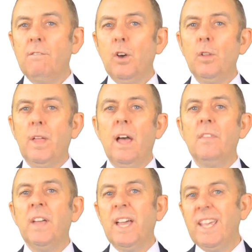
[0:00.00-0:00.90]
Further,
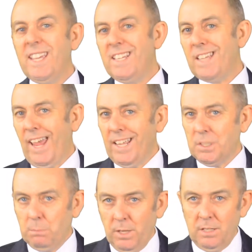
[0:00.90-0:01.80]
the ease
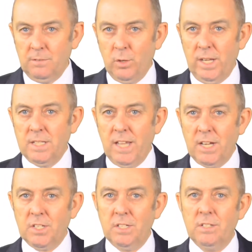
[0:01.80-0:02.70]
and speed of
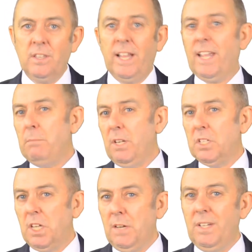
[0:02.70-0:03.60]
transactions that can be
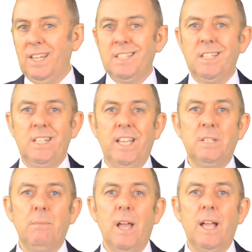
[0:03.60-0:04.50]
achieved in
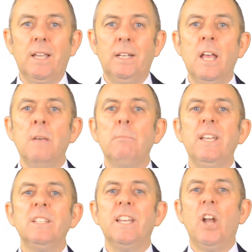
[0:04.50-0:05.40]
today's market
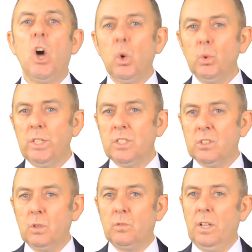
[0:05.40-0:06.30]
means that holding
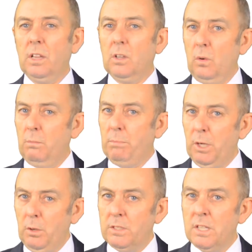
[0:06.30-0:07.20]
stocks for long
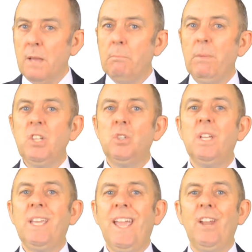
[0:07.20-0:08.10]
periods means
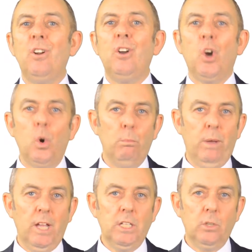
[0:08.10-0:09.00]
you cannot
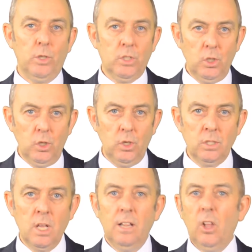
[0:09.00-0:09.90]
compound your
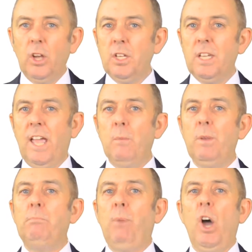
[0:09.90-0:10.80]
returns like you can
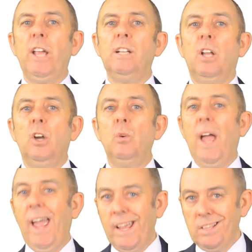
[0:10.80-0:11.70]
with buying low
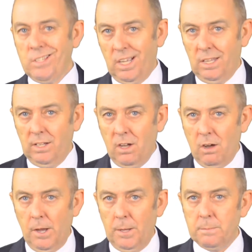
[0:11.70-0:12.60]
and selling
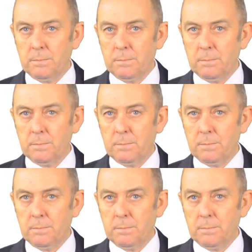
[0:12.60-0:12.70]
high.